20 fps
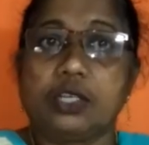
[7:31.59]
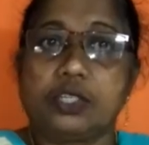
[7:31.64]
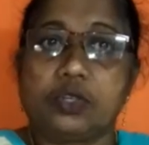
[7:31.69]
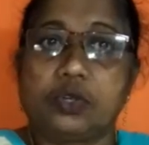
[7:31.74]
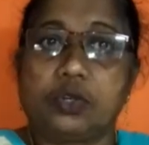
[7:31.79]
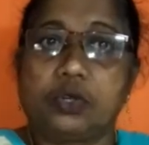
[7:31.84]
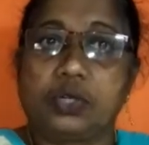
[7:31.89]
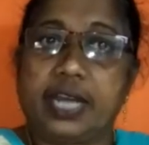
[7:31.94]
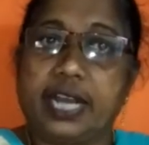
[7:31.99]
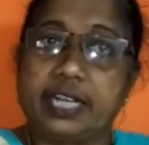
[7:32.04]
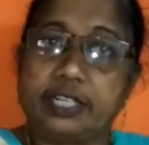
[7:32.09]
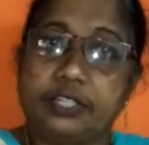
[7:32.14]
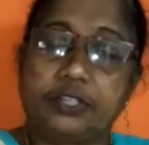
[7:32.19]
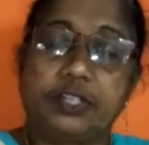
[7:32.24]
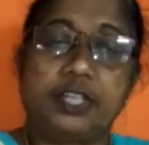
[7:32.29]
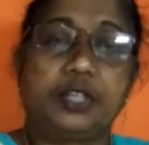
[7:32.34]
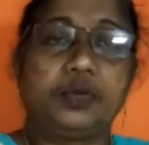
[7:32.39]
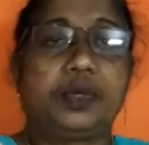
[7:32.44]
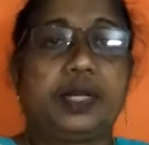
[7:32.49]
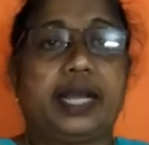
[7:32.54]
So
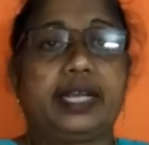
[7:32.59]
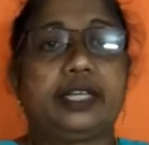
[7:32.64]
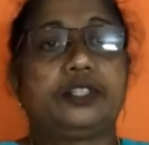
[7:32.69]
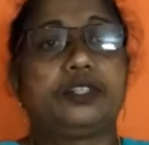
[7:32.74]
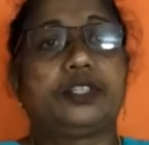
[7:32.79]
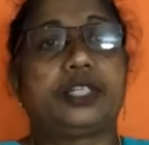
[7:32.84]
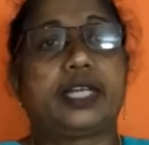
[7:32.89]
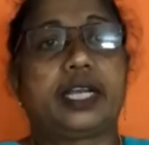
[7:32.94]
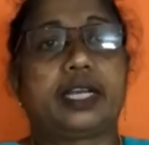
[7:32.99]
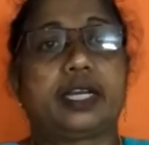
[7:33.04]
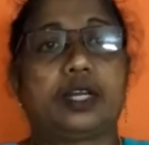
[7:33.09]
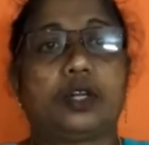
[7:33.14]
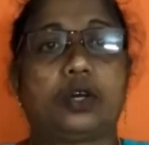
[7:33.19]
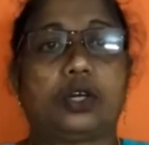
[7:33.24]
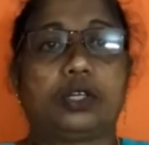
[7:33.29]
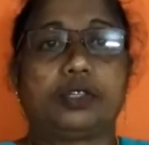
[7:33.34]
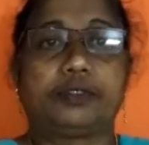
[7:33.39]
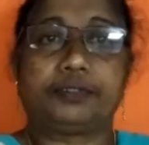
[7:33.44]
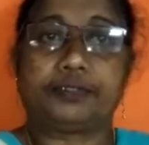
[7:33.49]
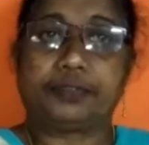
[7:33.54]
naturally we like to take a
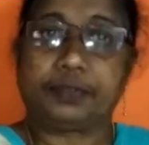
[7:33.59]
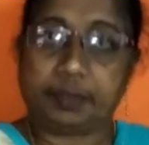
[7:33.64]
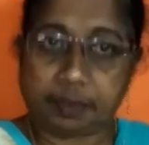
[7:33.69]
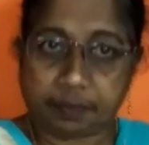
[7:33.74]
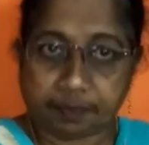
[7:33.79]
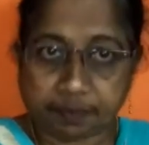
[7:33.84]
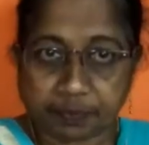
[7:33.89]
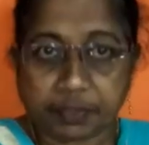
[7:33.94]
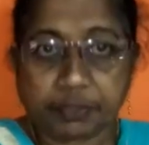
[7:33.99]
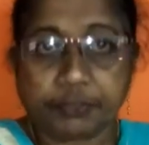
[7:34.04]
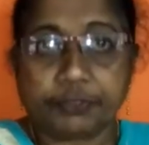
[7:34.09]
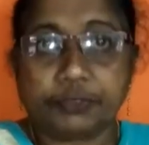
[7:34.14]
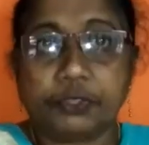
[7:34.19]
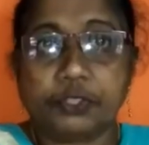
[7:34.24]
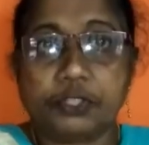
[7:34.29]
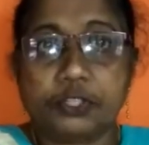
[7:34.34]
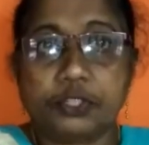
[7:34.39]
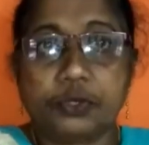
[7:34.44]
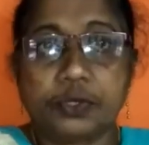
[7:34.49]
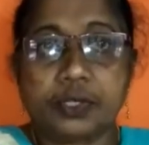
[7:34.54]
lot of
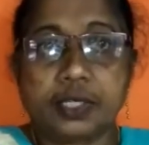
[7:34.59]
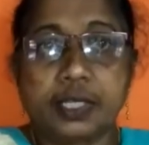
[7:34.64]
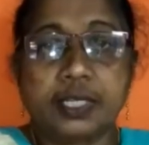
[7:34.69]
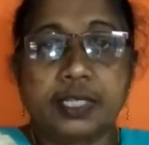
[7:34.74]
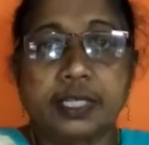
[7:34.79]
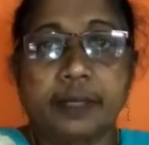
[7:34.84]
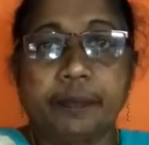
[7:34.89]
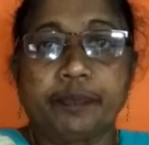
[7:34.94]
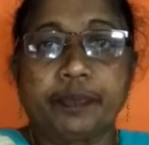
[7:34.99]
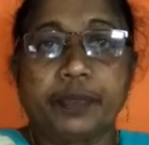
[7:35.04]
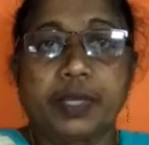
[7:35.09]
fruit juices